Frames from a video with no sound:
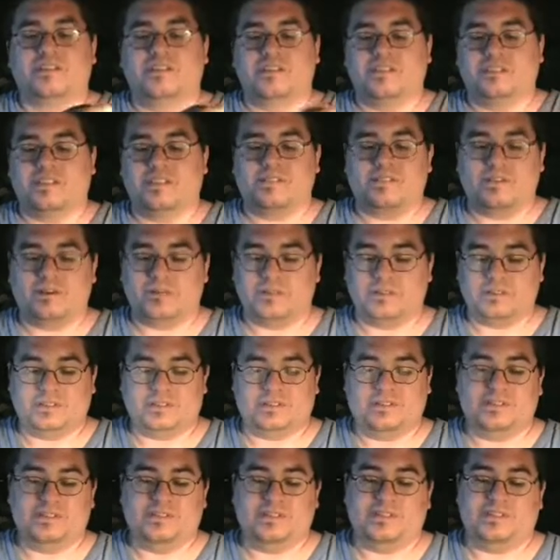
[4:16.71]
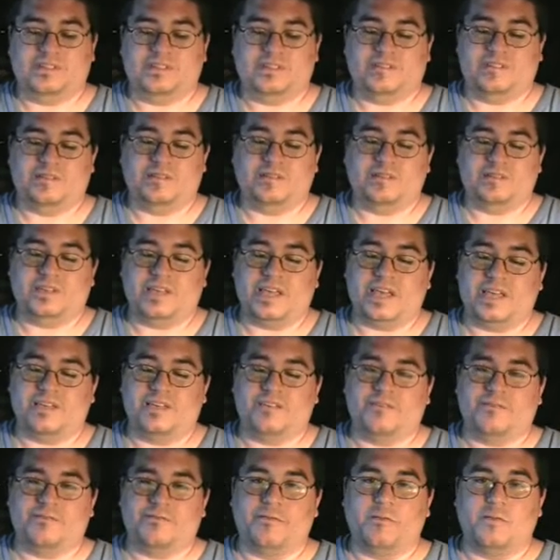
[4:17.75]
And they've always did this. They've always
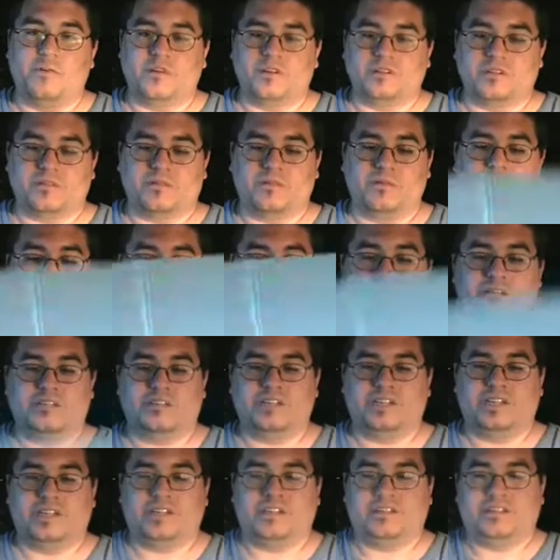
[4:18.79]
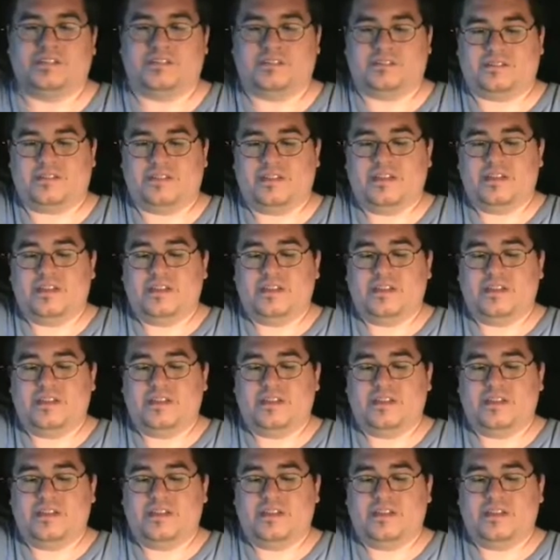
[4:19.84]
had the 4 squares like this.